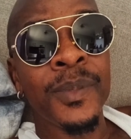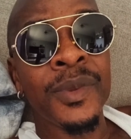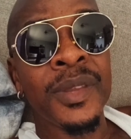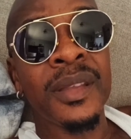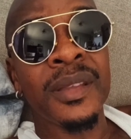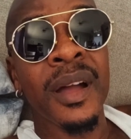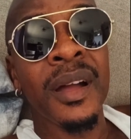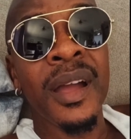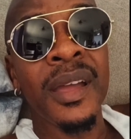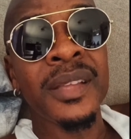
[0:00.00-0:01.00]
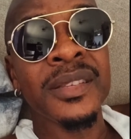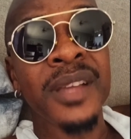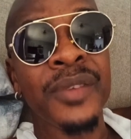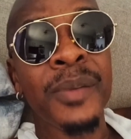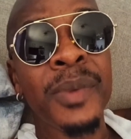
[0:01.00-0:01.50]
TikTok or
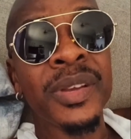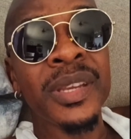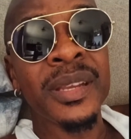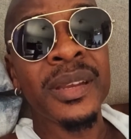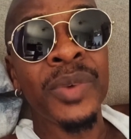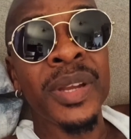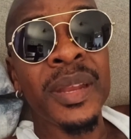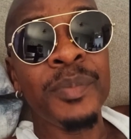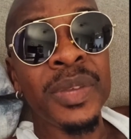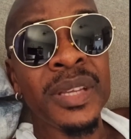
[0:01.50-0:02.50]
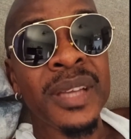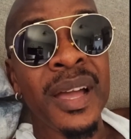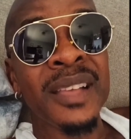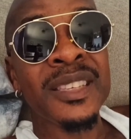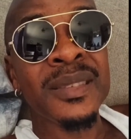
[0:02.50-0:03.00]
Instagram or one of them
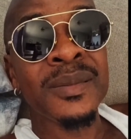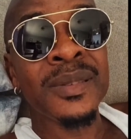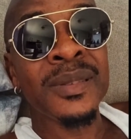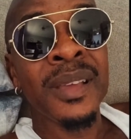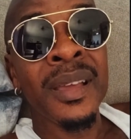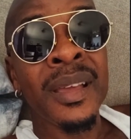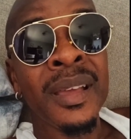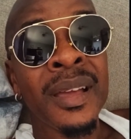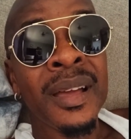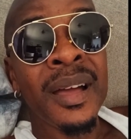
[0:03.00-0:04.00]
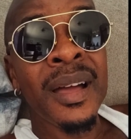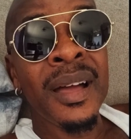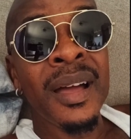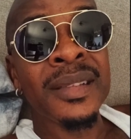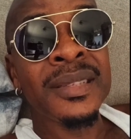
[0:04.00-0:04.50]
pages,
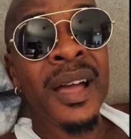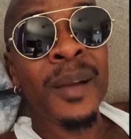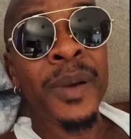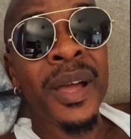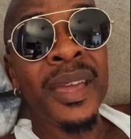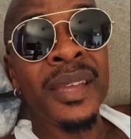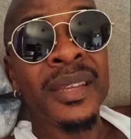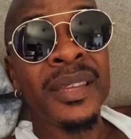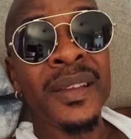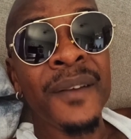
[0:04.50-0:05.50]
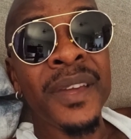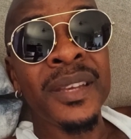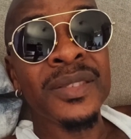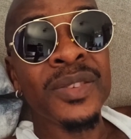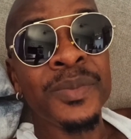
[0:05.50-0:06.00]
attack on anything of
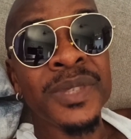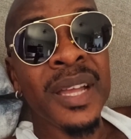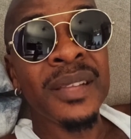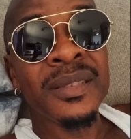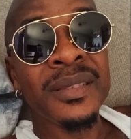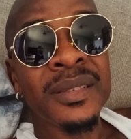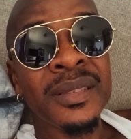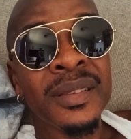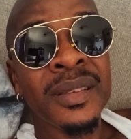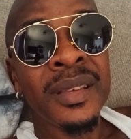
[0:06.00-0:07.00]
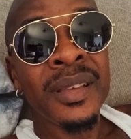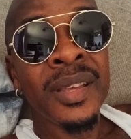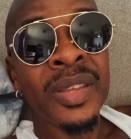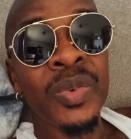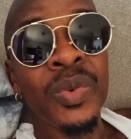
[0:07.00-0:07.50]
any substance.
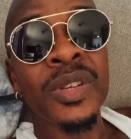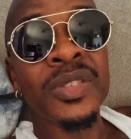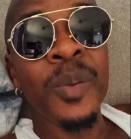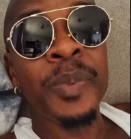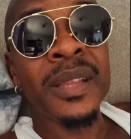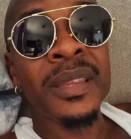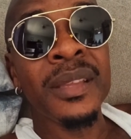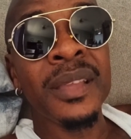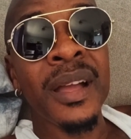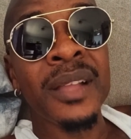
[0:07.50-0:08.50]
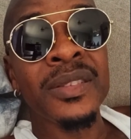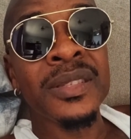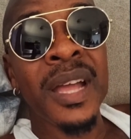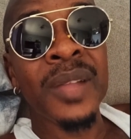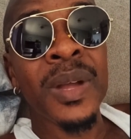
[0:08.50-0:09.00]
You just go up on TikTok and just
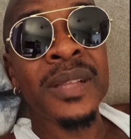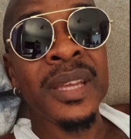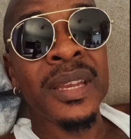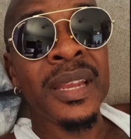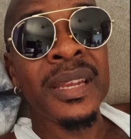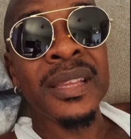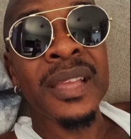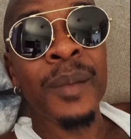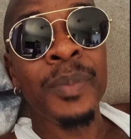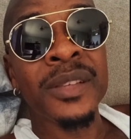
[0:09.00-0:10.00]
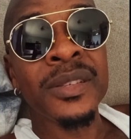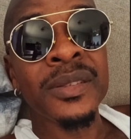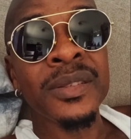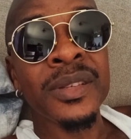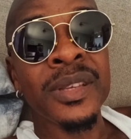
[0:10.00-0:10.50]
start one channel and attack on,
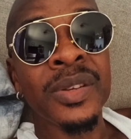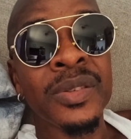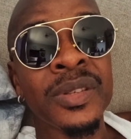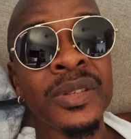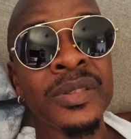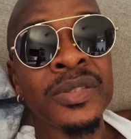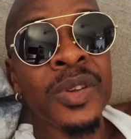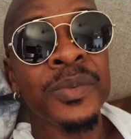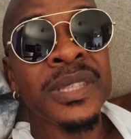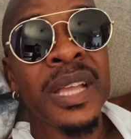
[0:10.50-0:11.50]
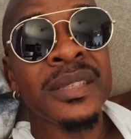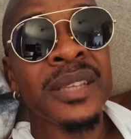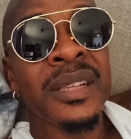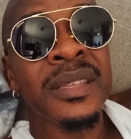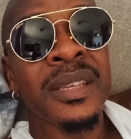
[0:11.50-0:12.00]
you know,
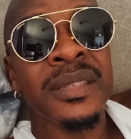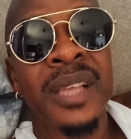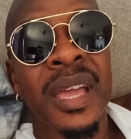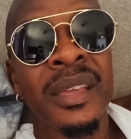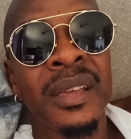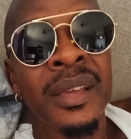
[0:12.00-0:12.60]
substantial things like,